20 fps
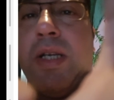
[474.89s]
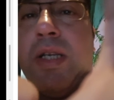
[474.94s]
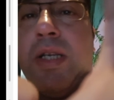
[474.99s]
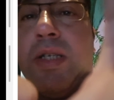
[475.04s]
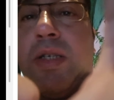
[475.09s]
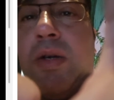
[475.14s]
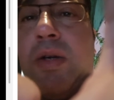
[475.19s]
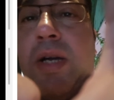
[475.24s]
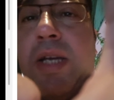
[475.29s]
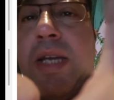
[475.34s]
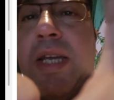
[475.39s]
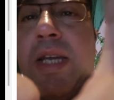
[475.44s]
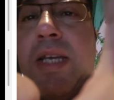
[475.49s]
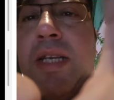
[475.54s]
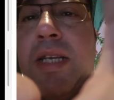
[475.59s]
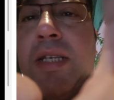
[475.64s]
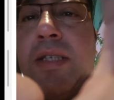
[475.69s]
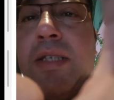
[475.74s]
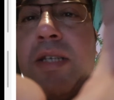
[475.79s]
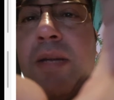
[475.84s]
So
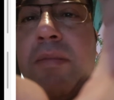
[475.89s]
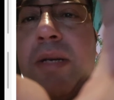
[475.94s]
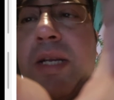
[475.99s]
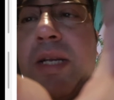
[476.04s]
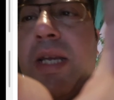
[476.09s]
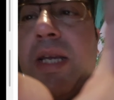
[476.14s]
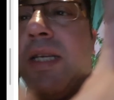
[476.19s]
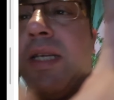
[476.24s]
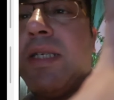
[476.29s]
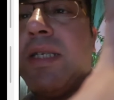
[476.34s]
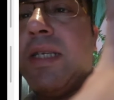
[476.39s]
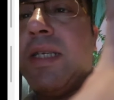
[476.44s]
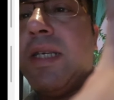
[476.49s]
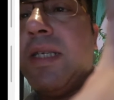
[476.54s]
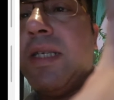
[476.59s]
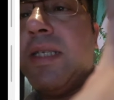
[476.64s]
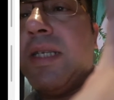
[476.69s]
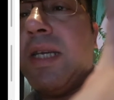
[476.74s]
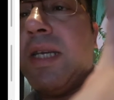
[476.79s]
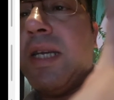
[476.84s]
again, double A is
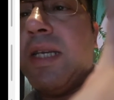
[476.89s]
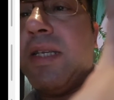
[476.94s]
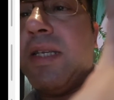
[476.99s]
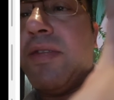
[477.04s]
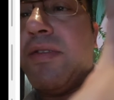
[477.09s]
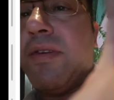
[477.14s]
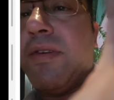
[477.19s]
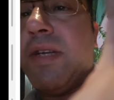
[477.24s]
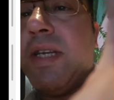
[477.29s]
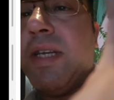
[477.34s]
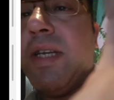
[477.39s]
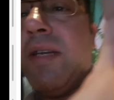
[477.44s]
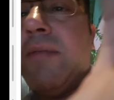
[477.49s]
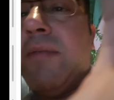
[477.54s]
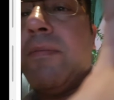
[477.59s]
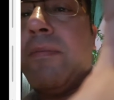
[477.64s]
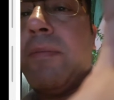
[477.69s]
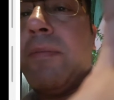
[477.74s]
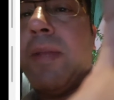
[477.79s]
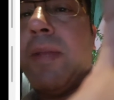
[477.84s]
6, A is 3.
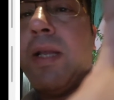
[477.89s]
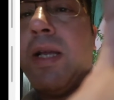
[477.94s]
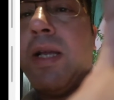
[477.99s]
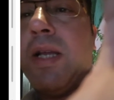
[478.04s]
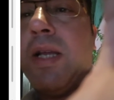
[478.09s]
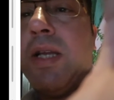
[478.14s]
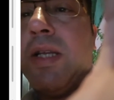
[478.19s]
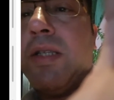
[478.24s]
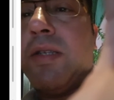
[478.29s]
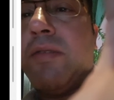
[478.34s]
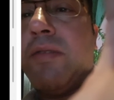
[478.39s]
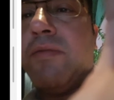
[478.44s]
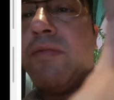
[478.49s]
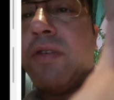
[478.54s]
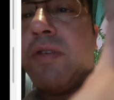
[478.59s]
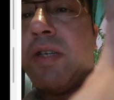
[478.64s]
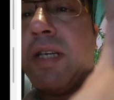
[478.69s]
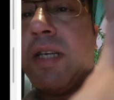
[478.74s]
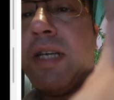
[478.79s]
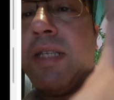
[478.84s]
Don't
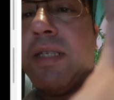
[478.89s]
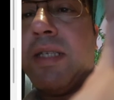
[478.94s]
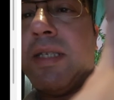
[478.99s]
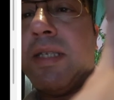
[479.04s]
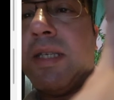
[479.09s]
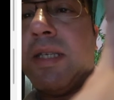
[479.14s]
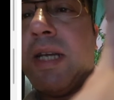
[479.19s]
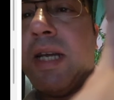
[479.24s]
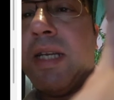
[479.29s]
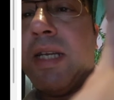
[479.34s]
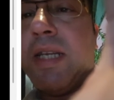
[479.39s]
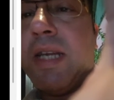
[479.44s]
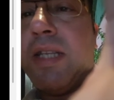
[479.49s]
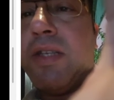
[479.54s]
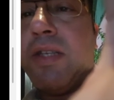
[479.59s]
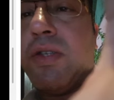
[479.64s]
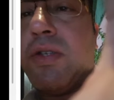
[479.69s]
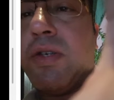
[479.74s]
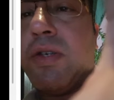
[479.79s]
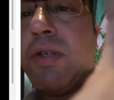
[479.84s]
forget, I can
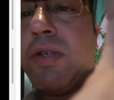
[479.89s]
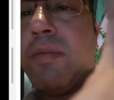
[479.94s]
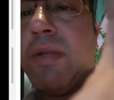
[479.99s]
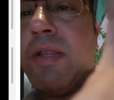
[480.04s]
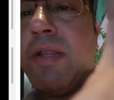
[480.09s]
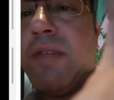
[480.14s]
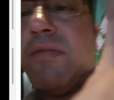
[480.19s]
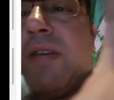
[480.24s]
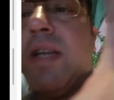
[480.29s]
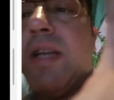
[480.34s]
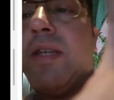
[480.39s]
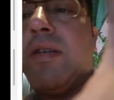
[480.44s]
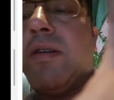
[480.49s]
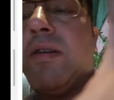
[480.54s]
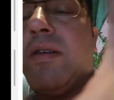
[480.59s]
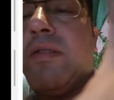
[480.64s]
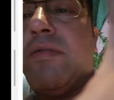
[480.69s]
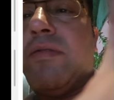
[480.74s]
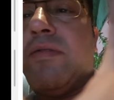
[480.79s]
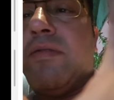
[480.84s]
determine the value
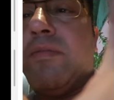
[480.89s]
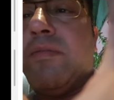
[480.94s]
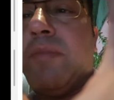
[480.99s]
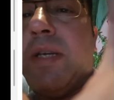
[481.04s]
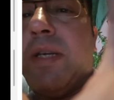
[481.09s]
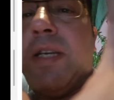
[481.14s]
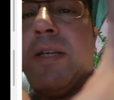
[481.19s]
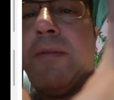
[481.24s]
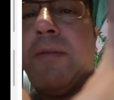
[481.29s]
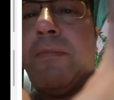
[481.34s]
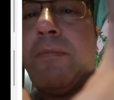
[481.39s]
of B.